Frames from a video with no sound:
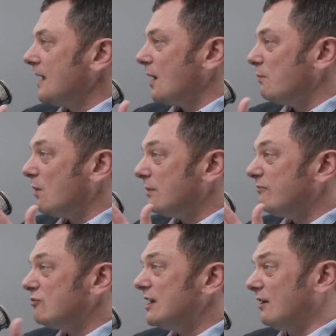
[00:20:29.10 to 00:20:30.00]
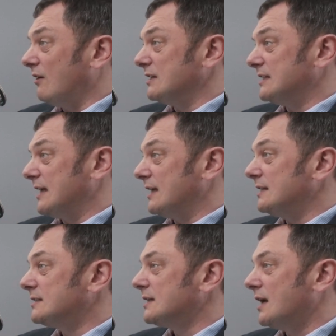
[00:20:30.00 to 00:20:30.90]
And what we've realized
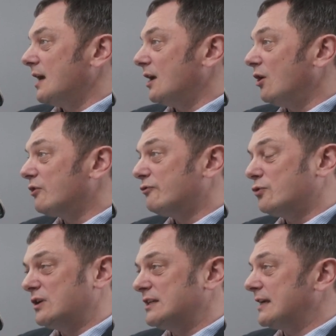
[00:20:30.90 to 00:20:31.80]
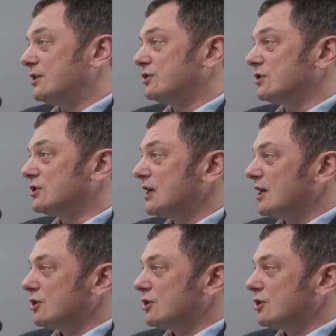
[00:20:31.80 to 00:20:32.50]
is a lot of organizations